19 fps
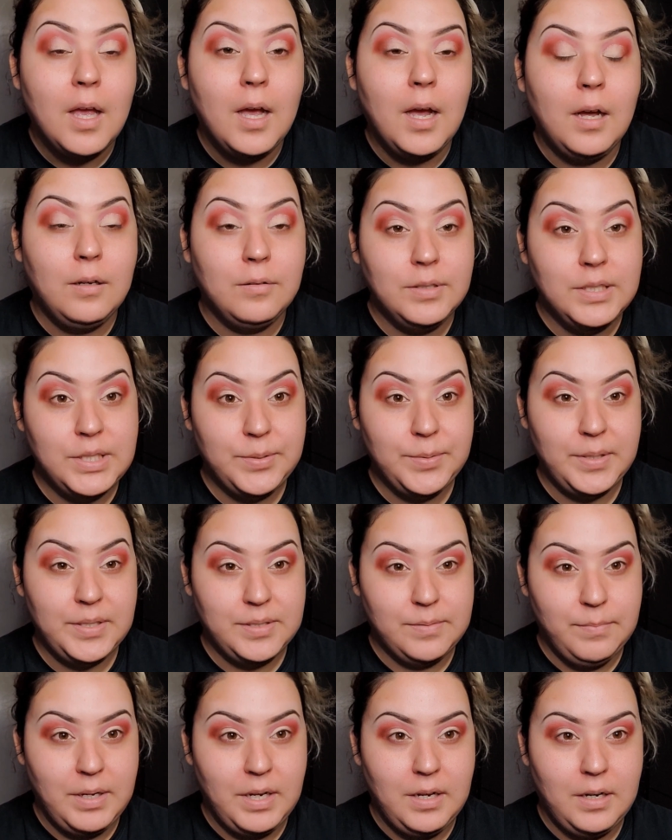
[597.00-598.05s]
I always
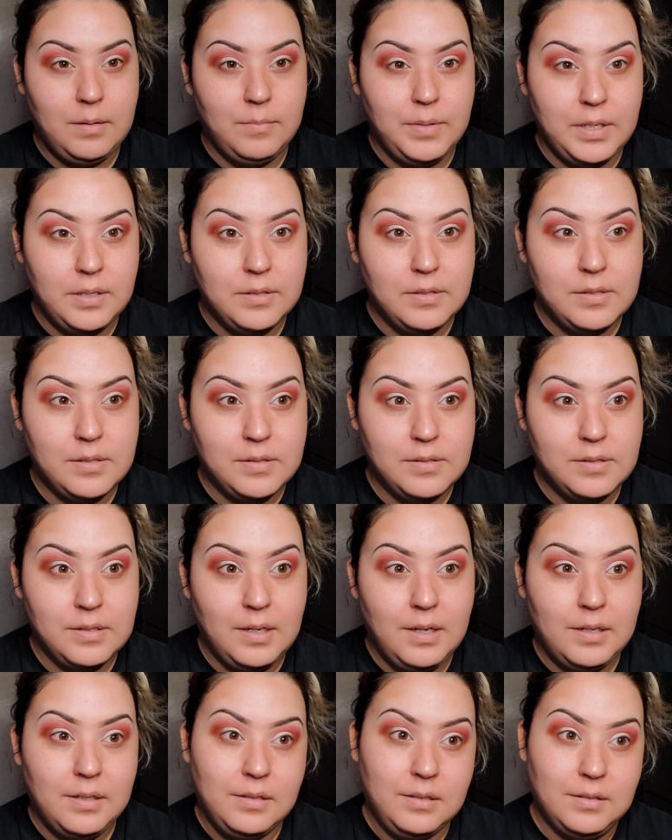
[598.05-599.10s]
raise my eyebrows.
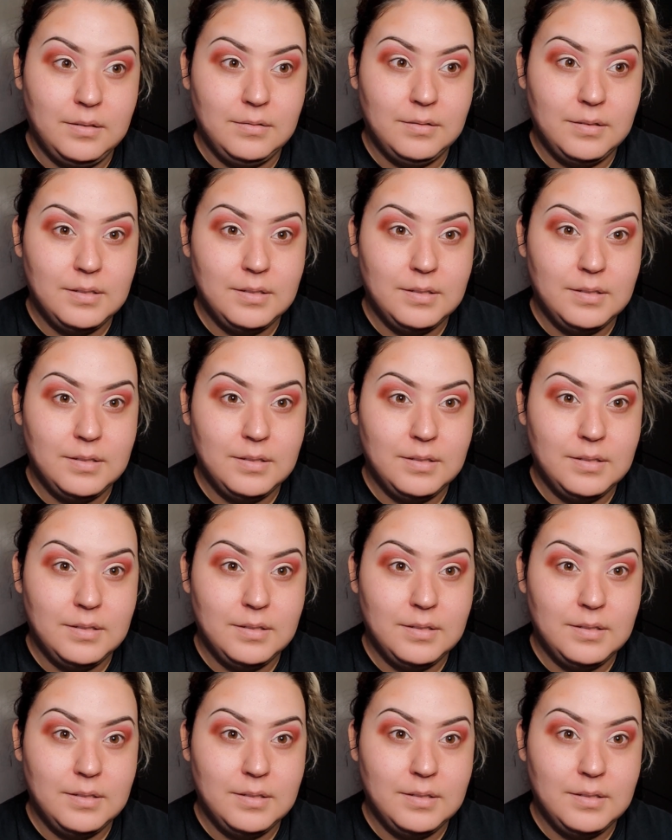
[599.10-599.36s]
I don't know,